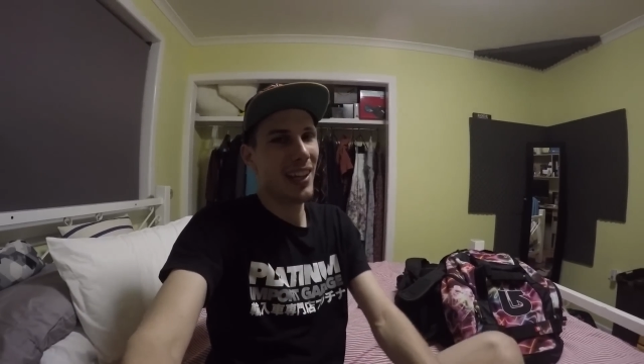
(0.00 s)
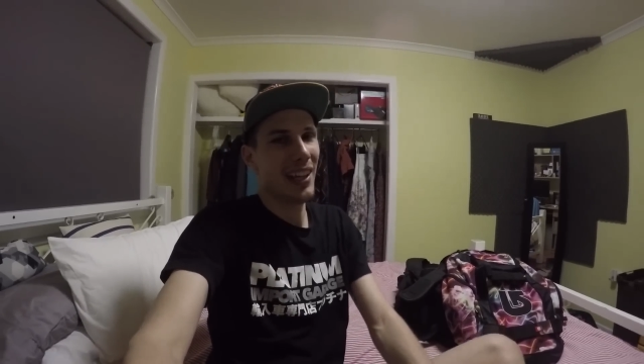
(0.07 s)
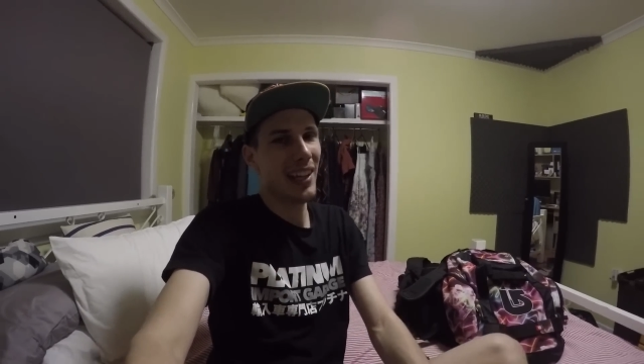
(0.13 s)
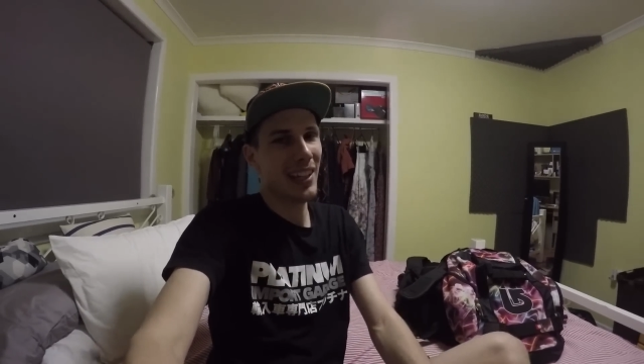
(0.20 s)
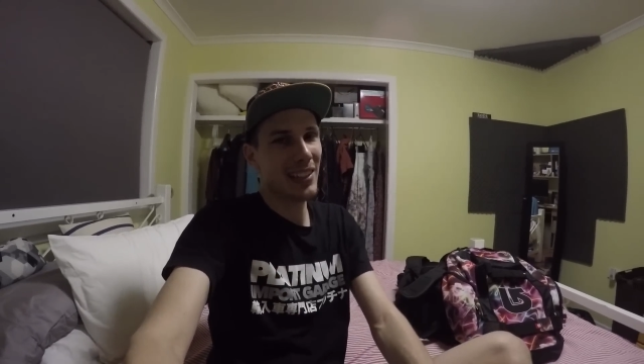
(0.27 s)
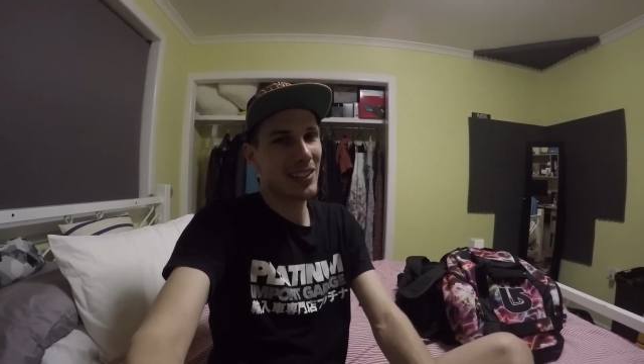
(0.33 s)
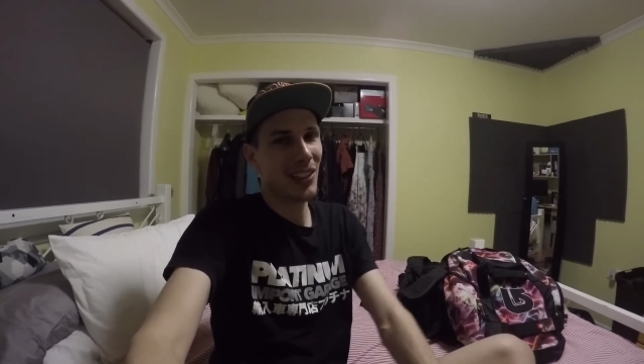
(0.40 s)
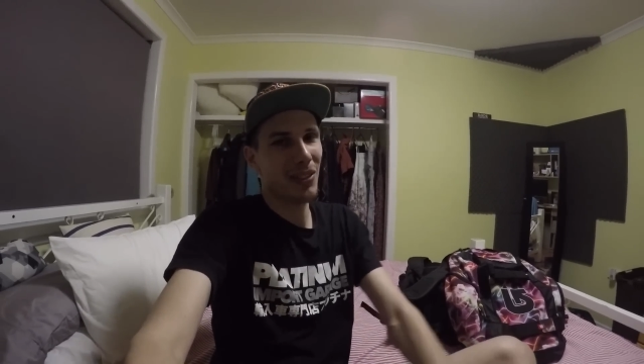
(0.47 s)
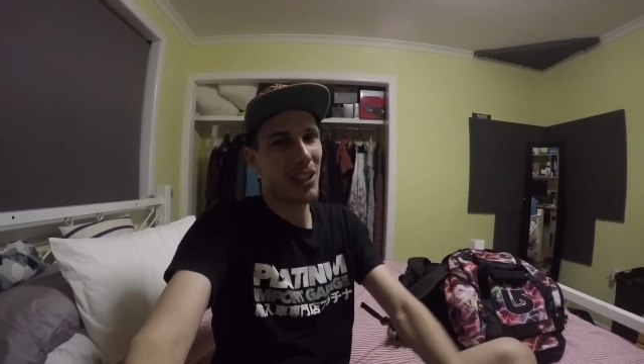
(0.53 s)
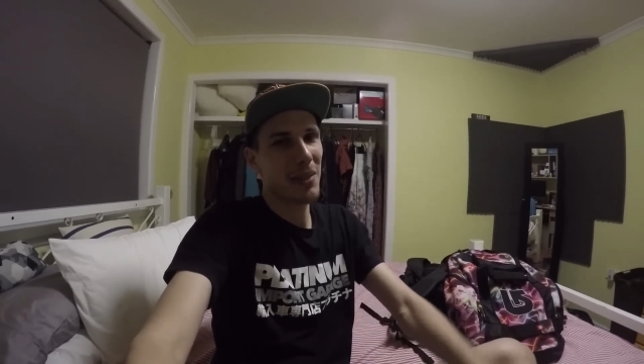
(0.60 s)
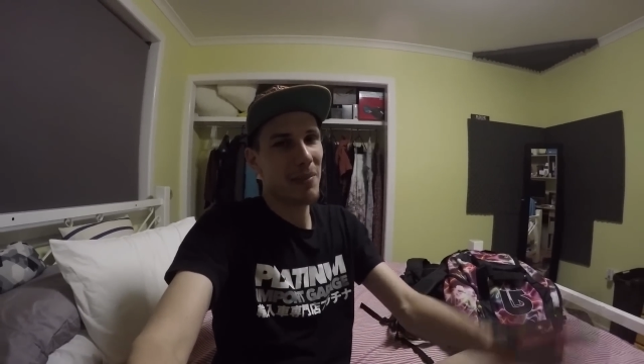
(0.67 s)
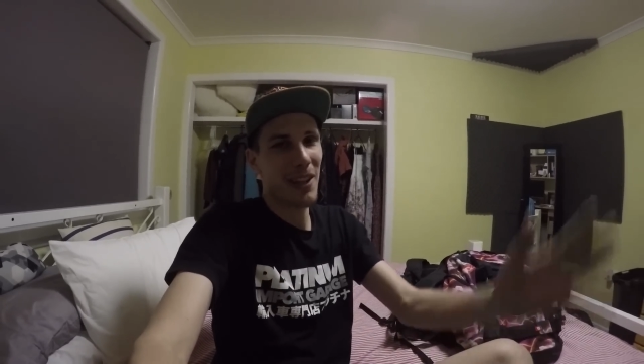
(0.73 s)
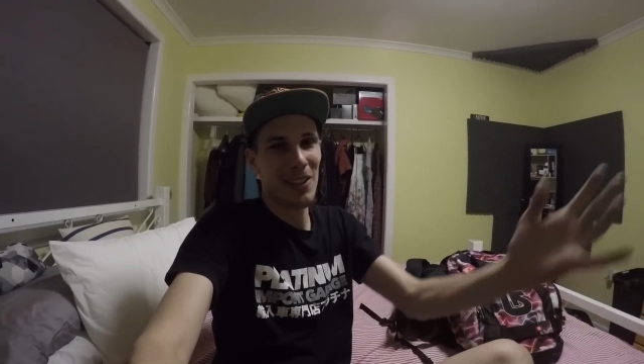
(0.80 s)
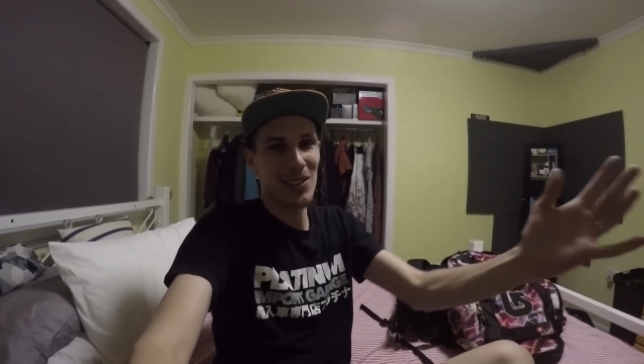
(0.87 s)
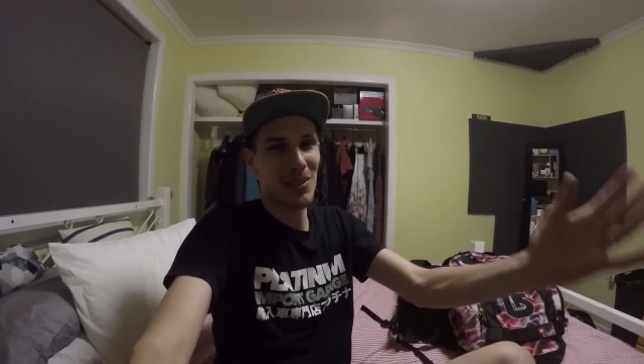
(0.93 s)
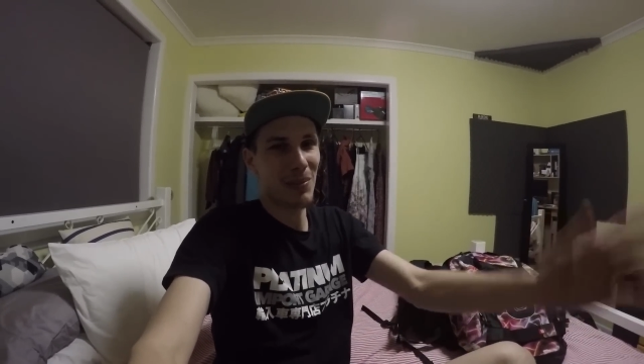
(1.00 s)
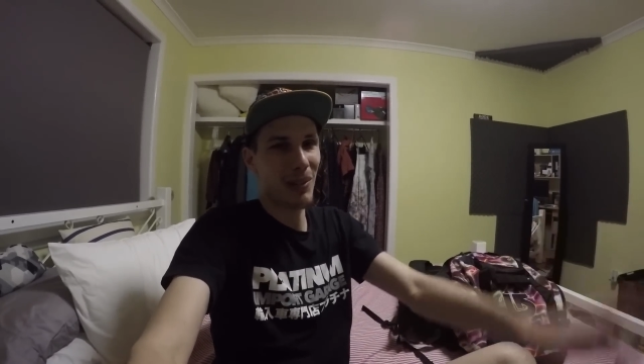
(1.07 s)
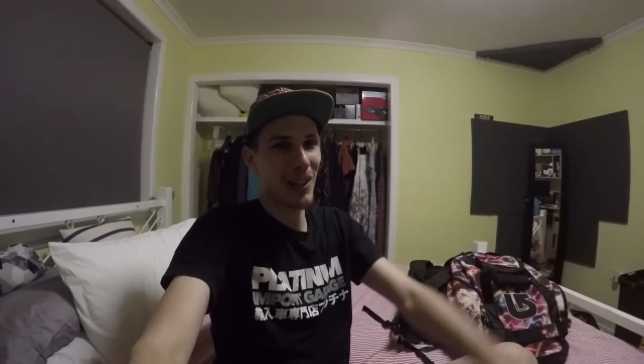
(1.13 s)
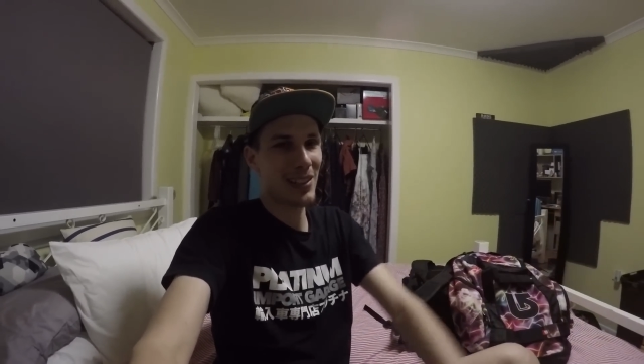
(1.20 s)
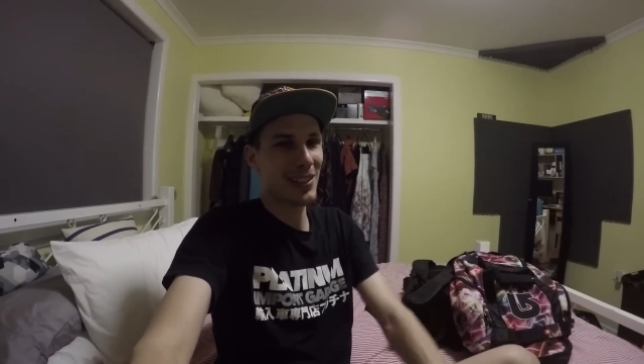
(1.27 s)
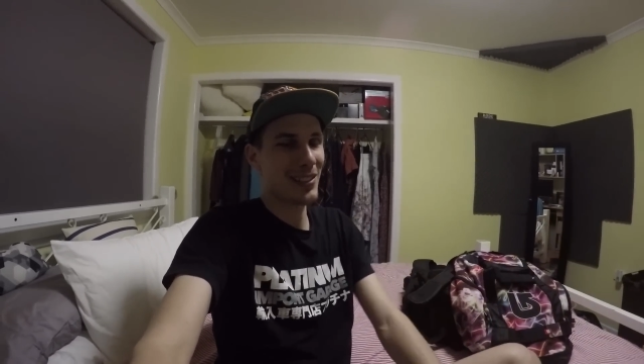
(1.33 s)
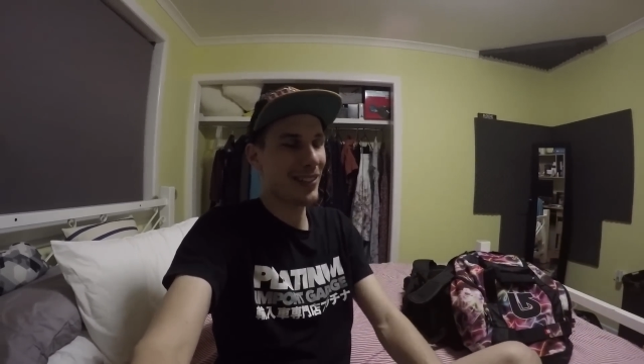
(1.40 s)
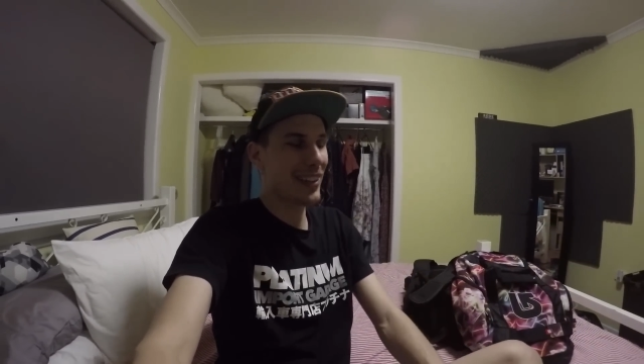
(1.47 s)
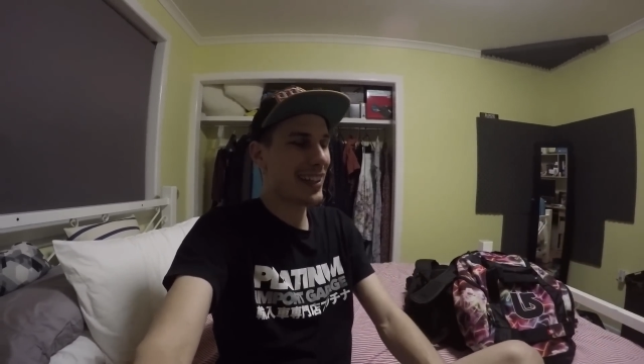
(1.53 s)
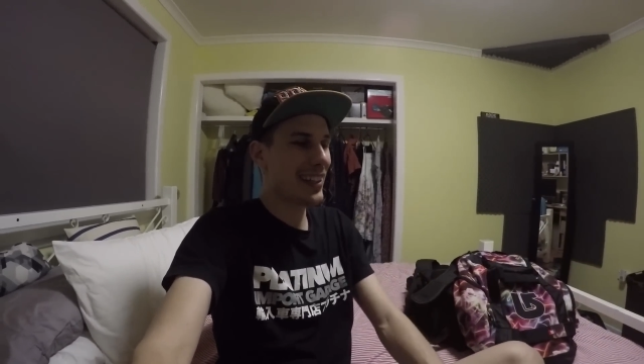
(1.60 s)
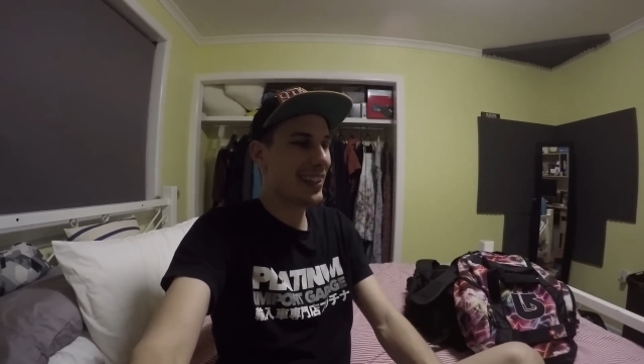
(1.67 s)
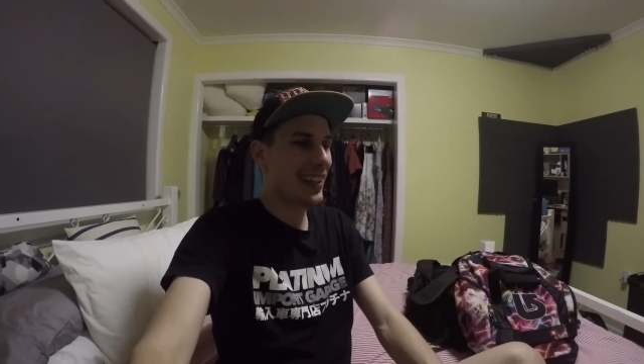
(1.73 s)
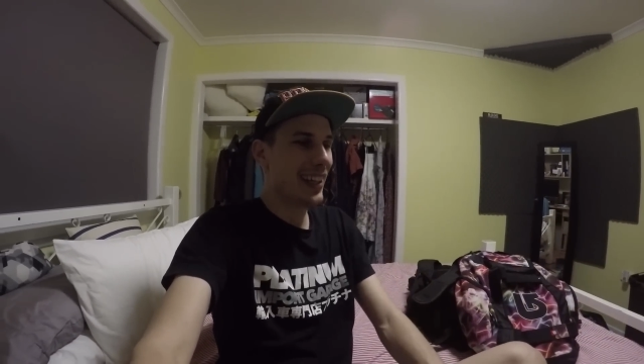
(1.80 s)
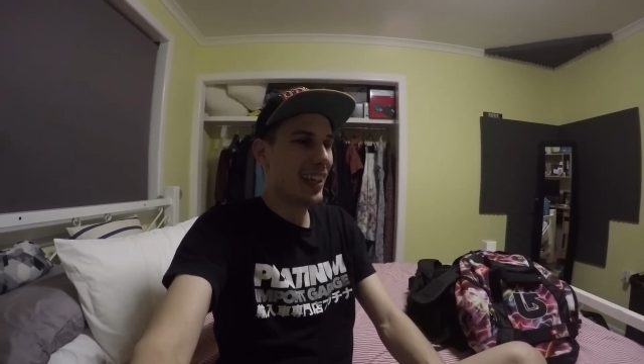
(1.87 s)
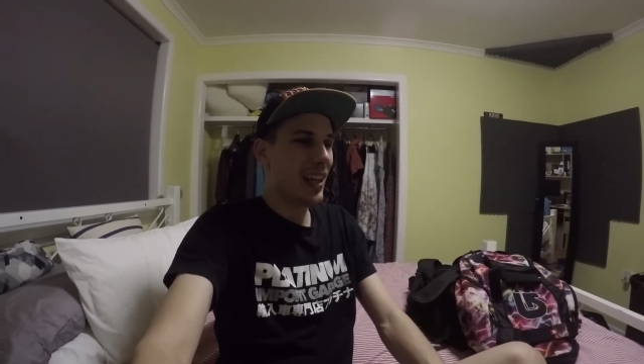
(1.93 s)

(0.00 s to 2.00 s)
and I'll keep that a surprise till then.